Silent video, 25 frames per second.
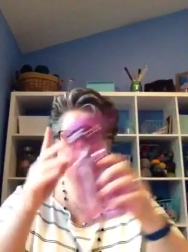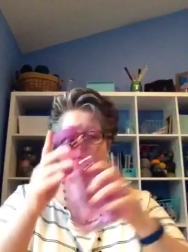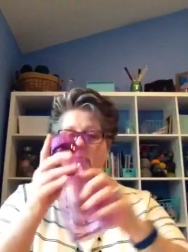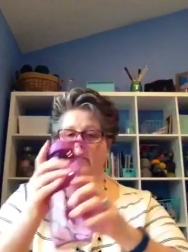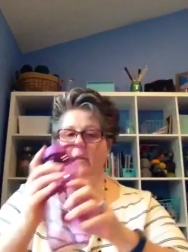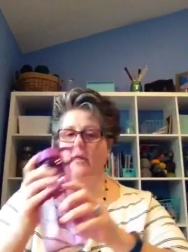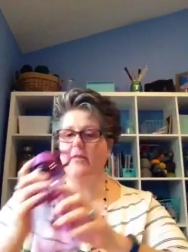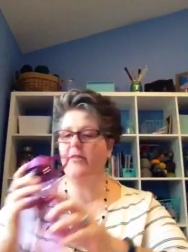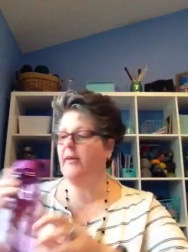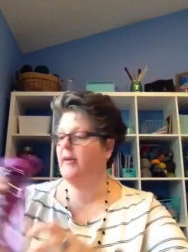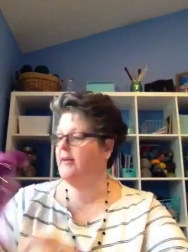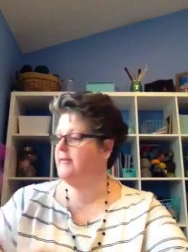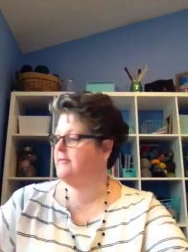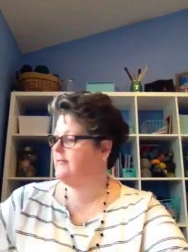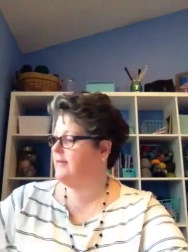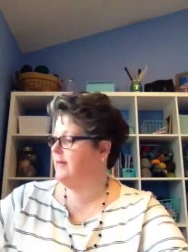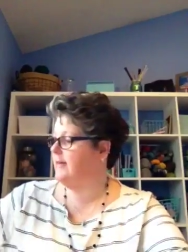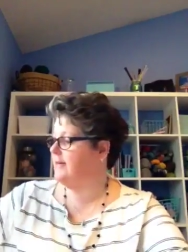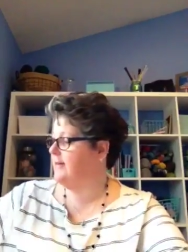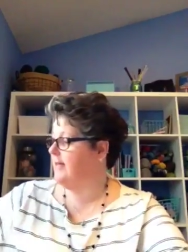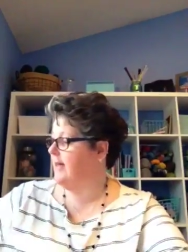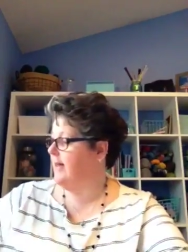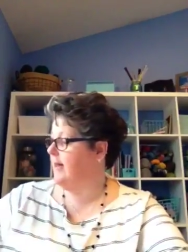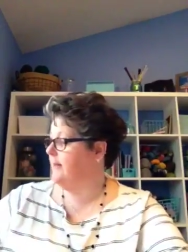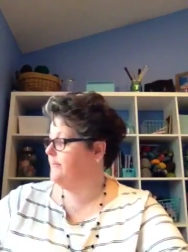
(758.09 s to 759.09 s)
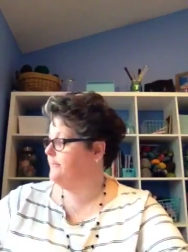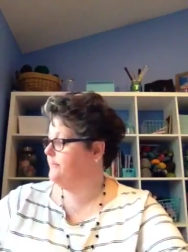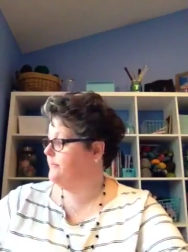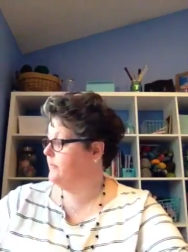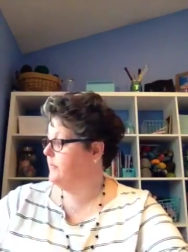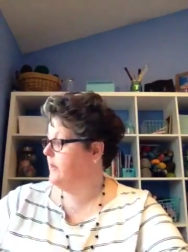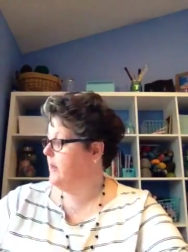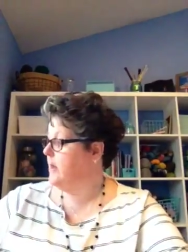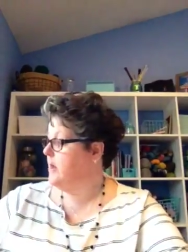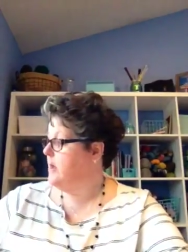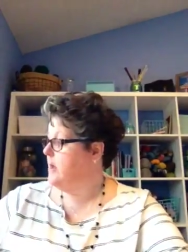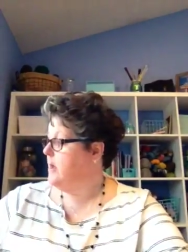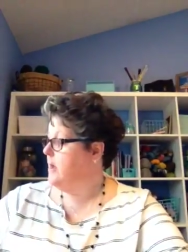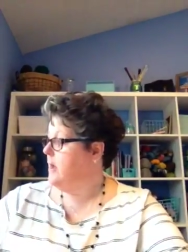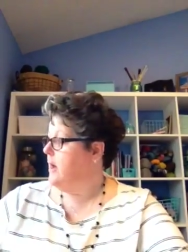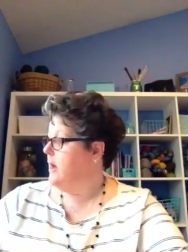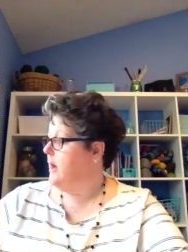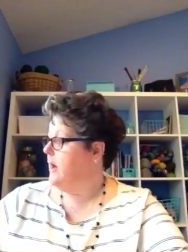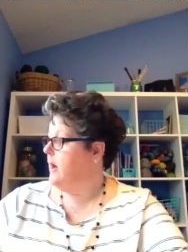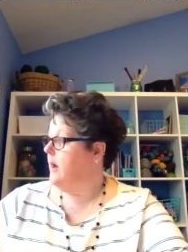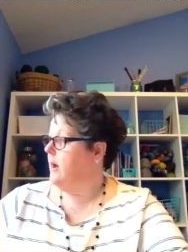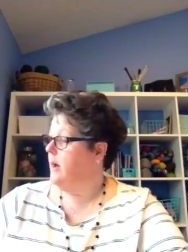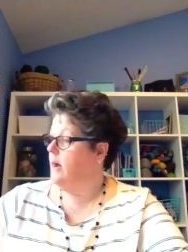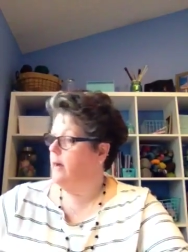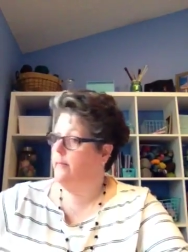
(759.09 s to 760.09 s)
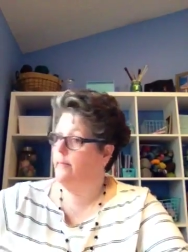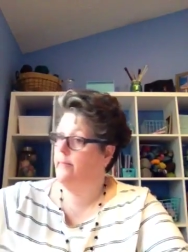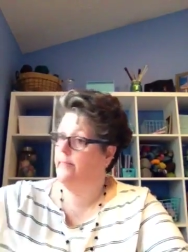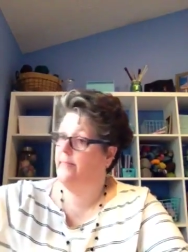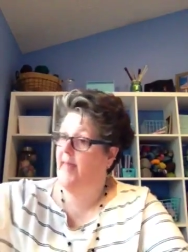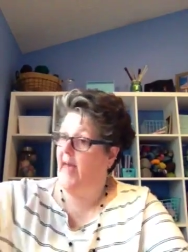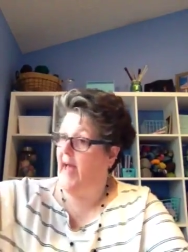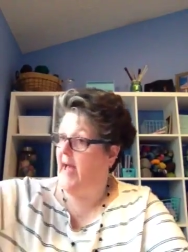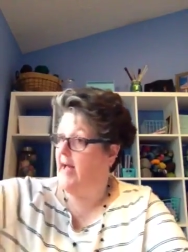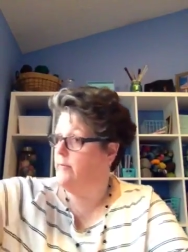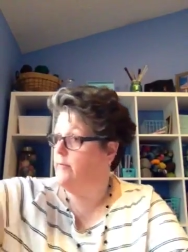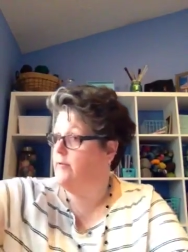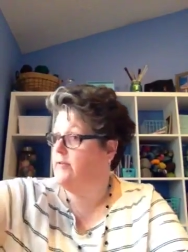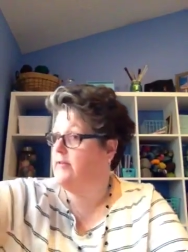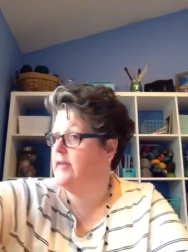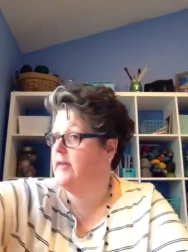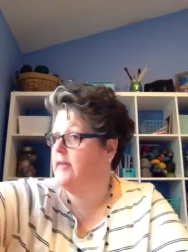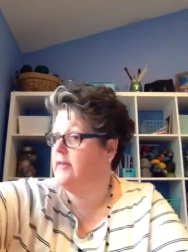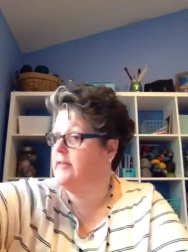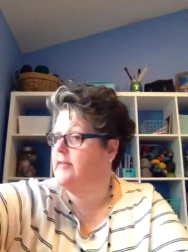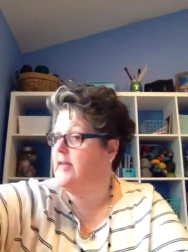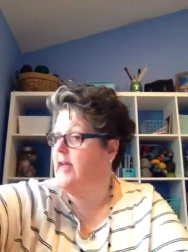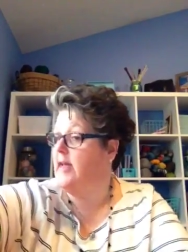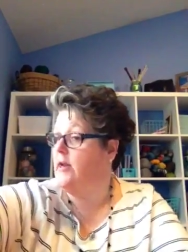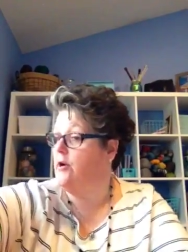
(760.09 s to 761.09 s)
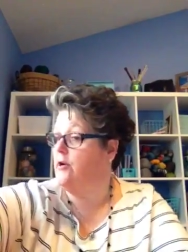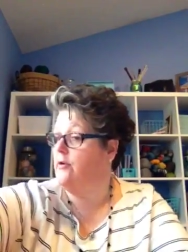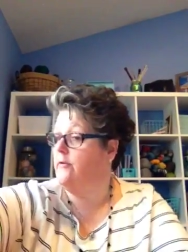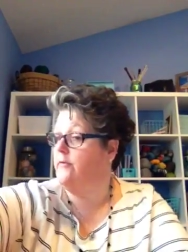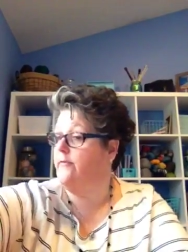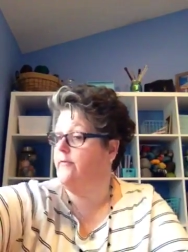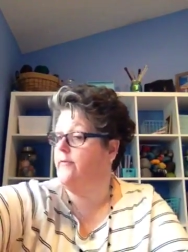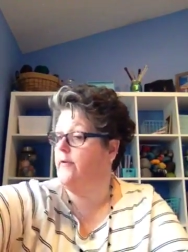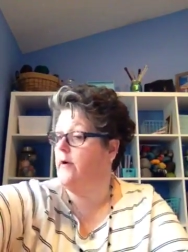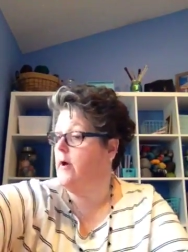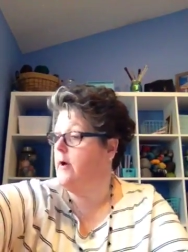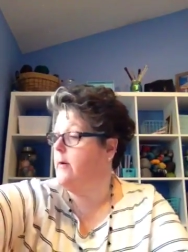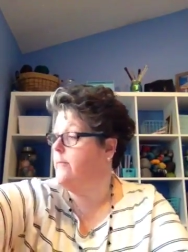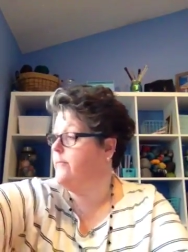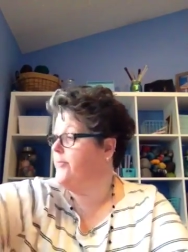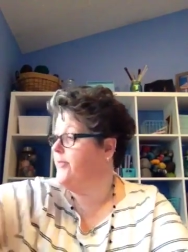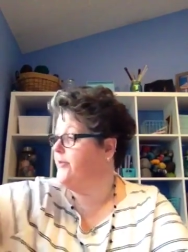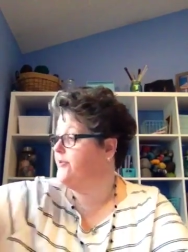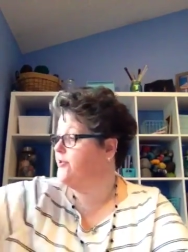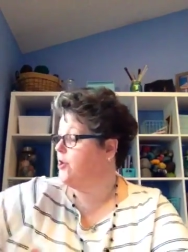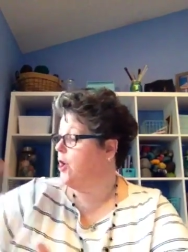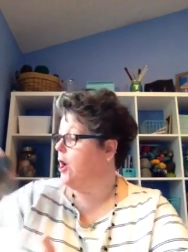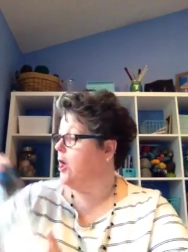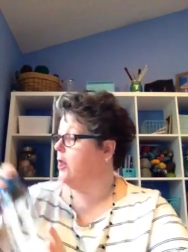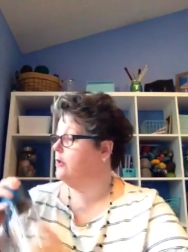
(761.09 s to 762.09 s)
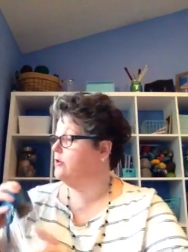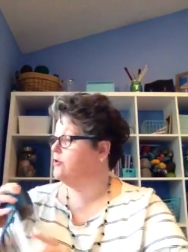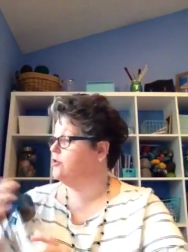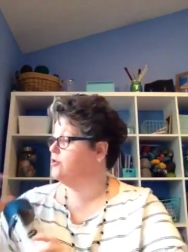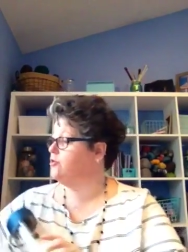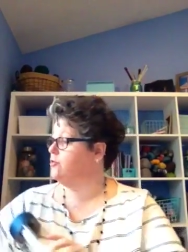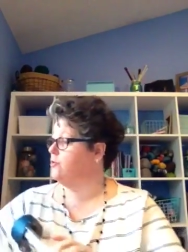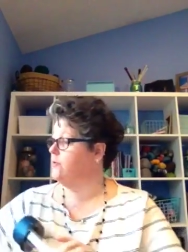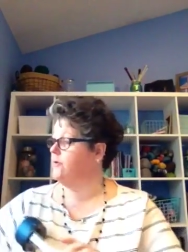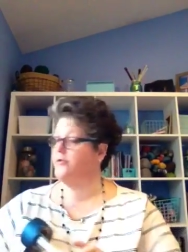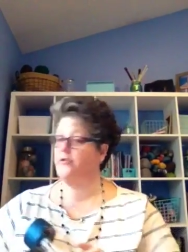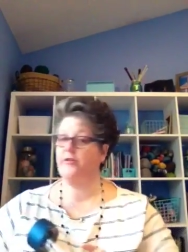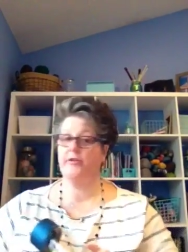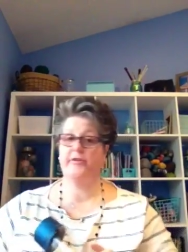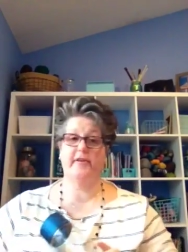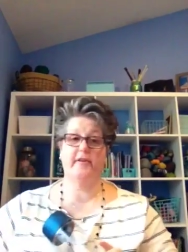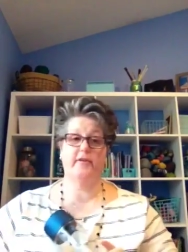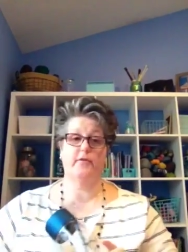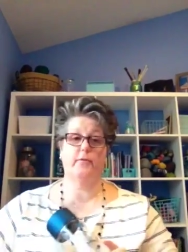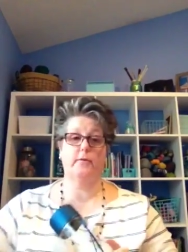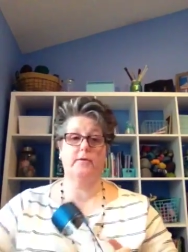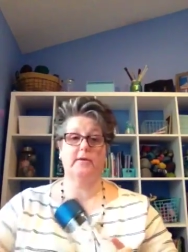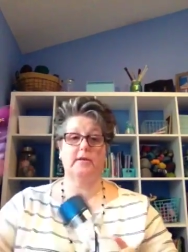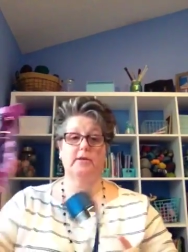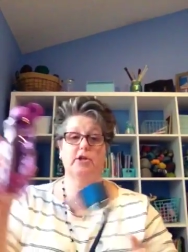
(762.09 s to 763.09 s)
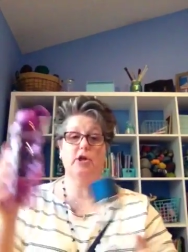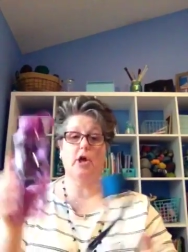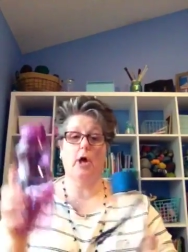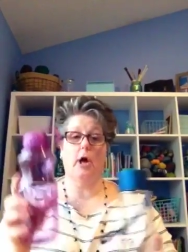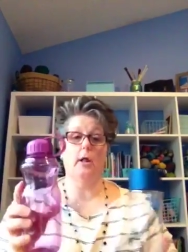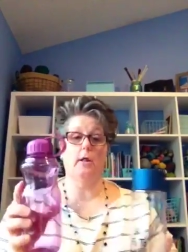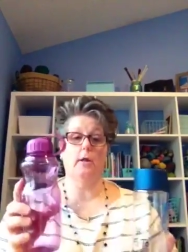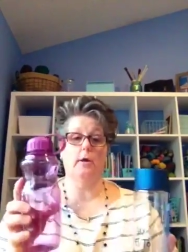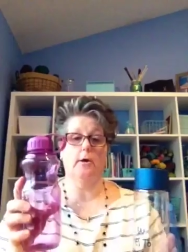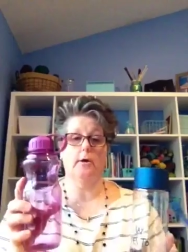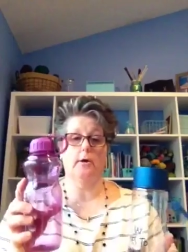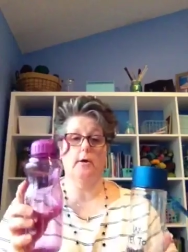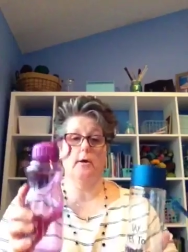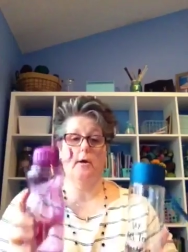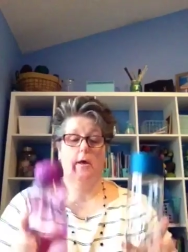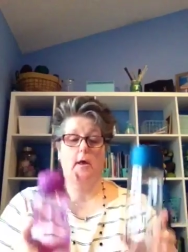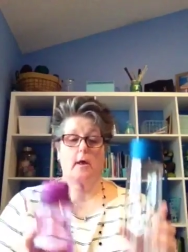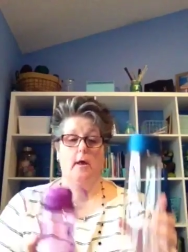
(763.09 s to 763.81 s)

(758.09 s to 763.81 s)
Things like that. That was a container from the dollar store. So this was $1.